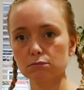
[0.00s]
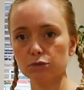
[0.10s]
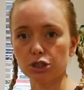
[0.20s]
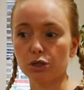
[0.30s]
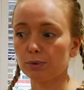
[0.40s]

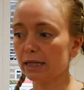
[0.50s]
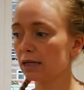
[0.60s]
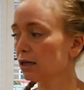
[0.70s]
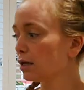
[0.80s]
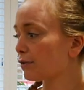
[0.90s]

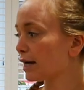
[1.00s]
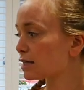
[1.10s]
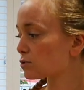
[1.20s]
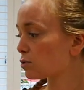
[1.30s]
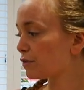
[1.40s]
unit that
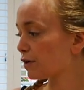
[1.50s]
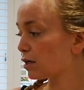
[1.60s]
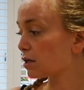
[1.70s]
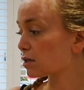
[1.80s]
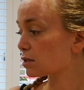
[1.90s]
has all of
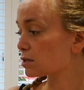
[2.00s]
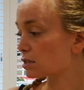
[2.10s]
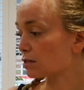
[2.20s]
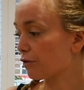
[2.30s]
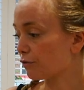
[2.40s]
our
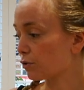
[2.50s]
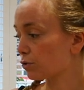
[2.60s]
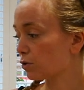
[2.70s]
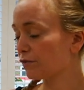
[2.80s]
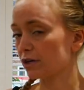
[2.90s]
stuff on,
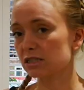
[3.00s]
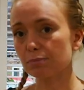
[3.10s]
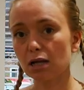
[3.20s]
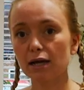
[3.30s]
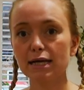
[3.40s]
all of our
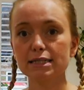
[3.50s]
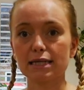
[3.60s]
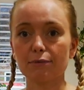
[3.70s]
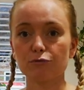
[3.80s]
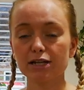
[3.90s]
supplies
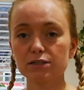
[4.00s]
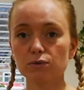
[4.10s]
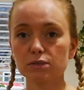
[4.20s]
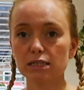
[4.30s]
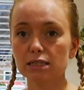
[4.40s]
and
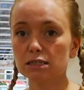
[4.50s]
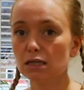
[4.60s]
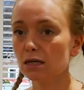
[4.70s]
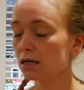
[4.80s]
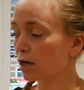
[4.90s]
resources
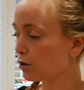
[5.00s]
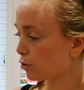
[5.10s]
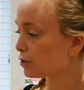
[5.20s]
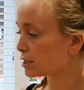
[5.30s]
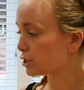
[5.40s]
are
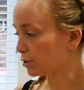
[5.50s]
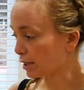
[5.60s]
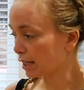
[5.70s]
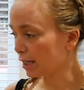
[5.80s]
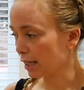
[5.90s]
on this
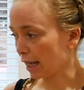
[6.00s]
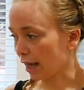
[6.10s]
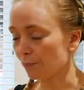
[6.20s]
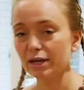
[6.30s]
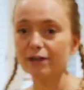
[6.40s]
unit,
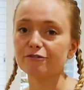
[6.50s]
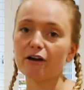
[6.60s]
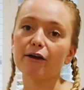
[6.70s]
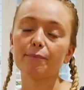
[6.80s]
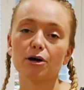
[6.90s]
and we have
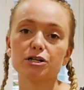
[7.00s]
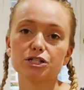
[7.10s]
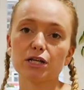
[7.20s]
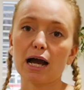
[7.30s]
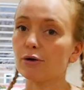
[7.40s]
very
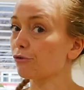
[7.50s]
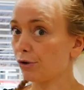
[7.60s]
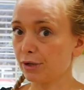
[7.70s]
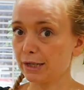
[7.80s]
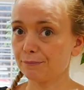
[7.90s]
much
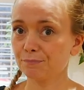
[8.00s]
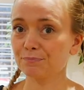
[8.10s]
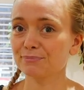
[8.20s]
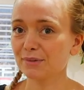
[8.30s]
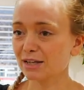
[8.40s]
outgrown it.
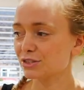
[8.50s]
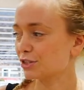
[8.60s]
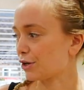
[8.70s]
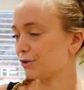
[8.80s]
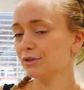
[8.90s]

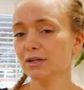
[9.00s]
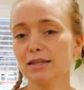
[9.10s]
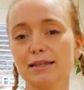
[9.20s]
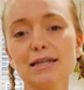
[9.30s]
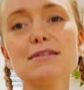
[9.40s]
So
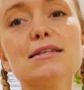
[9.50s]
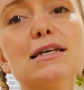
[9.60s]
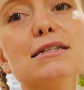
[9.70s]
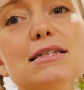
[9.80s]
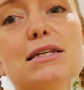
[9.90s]
this is the